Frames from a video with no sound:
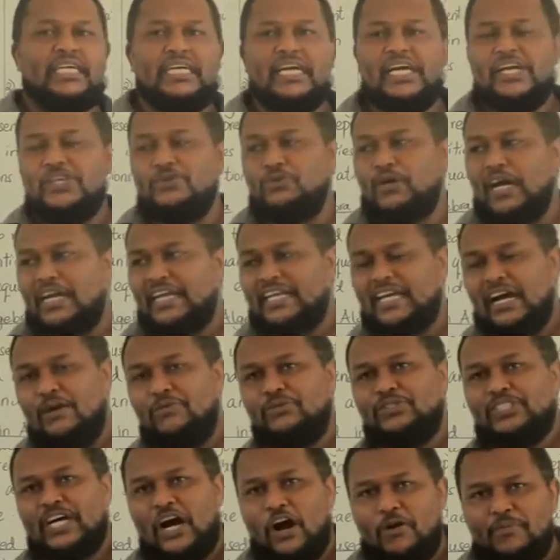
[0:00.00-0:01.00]
You can
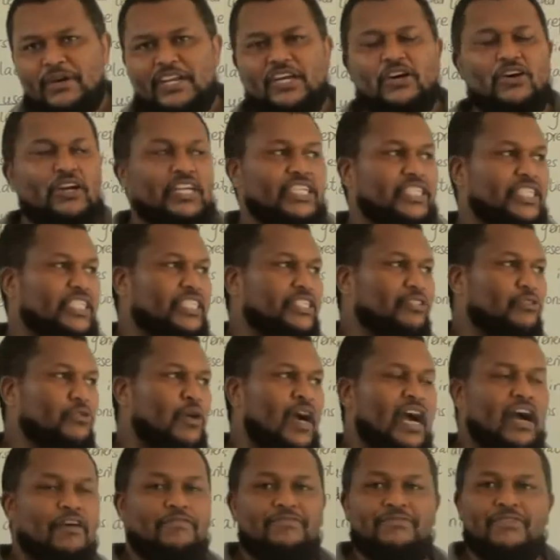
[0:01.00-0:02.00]
count how many oranges you
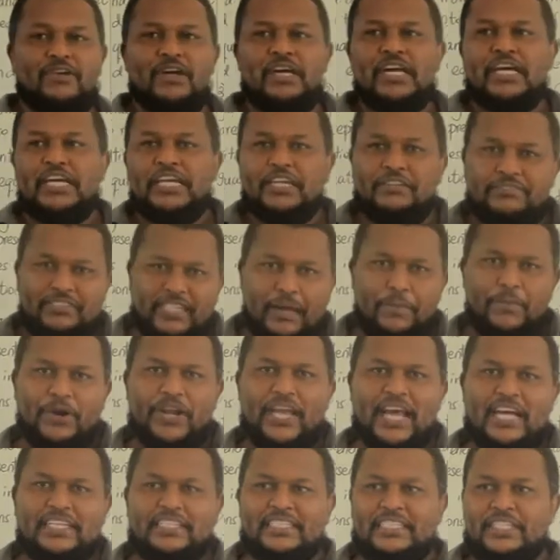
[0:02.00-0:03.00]
have. If somebody
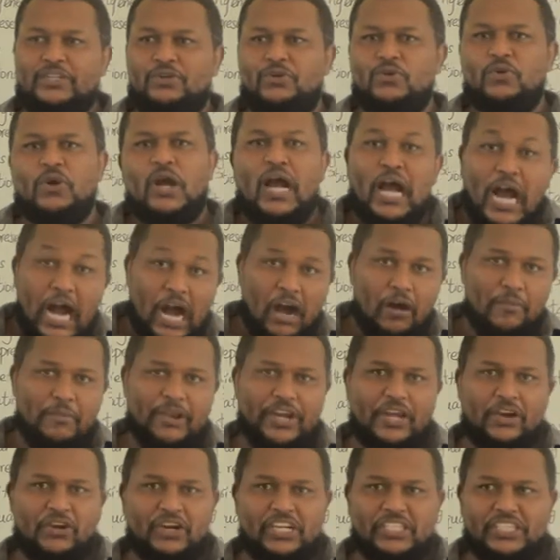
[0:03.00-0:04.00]
asks you, how
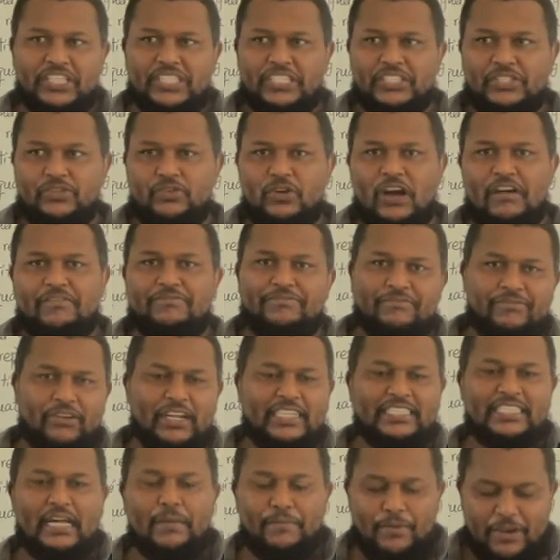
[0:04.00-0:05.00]
many oranges do you have? For
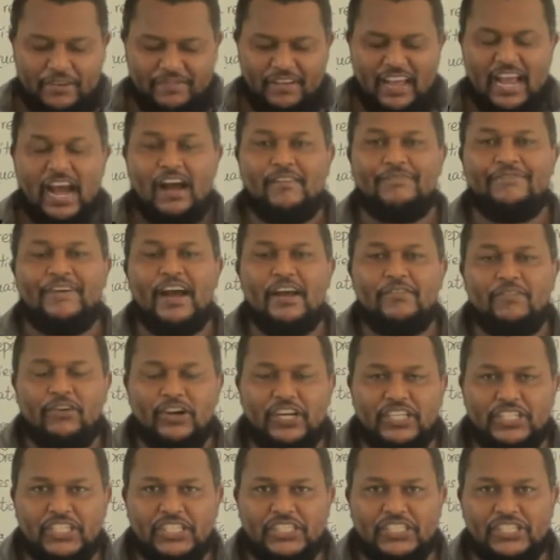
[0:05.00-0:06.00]
example, if I have 5
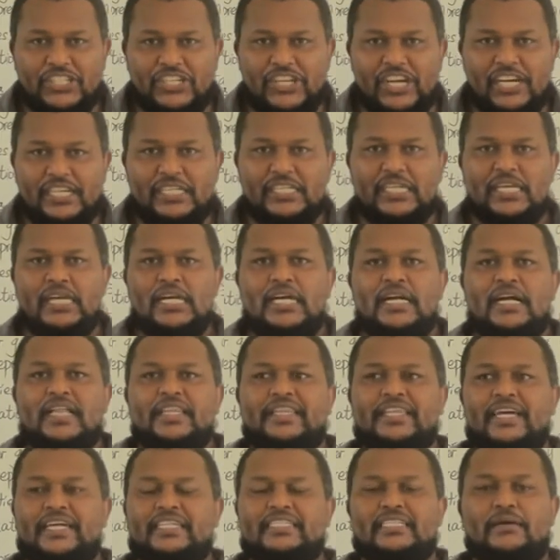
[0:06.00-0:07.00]
oranges here,
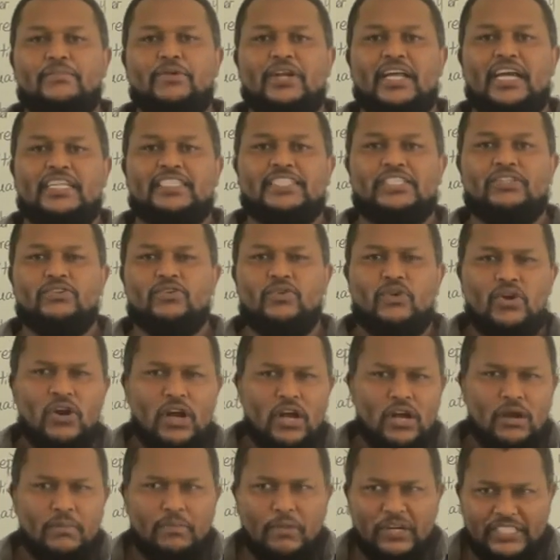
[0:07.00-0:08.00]
then somebody asks
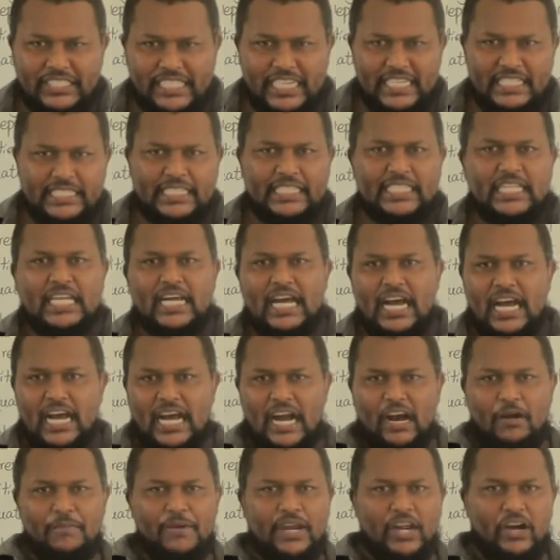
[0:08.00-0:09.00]
you, Moses,
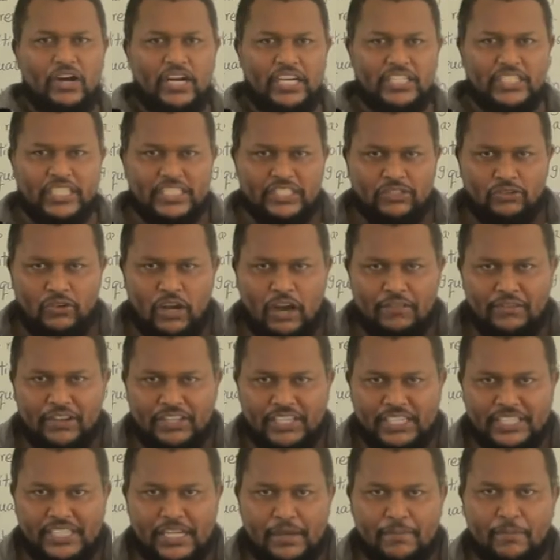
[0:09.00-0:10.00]
how many oranges do you have on
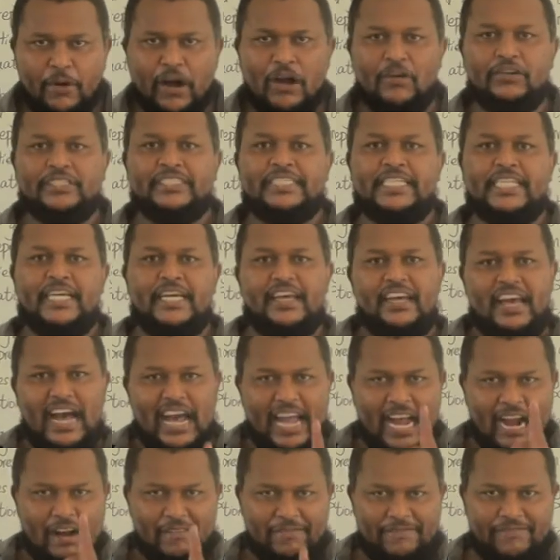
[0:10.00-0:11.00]
the table? I'll say, I
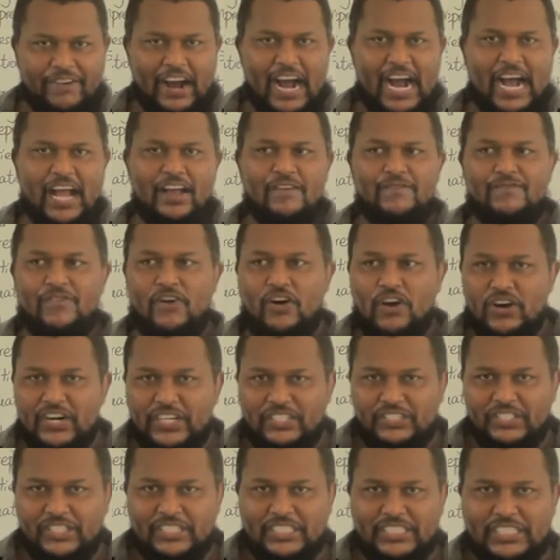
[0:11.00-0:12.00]
have 5
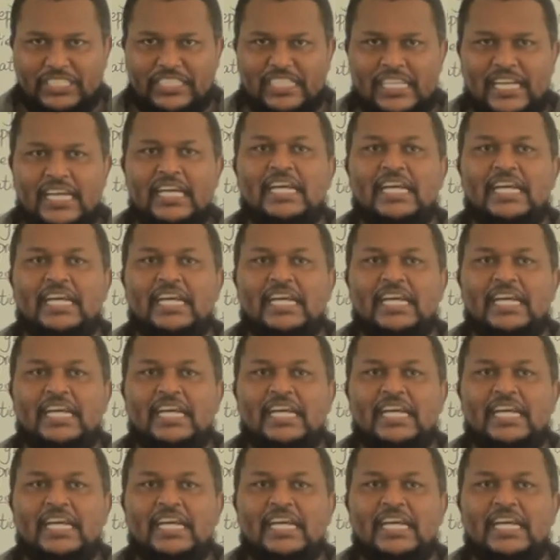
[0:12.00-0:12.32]
oranges.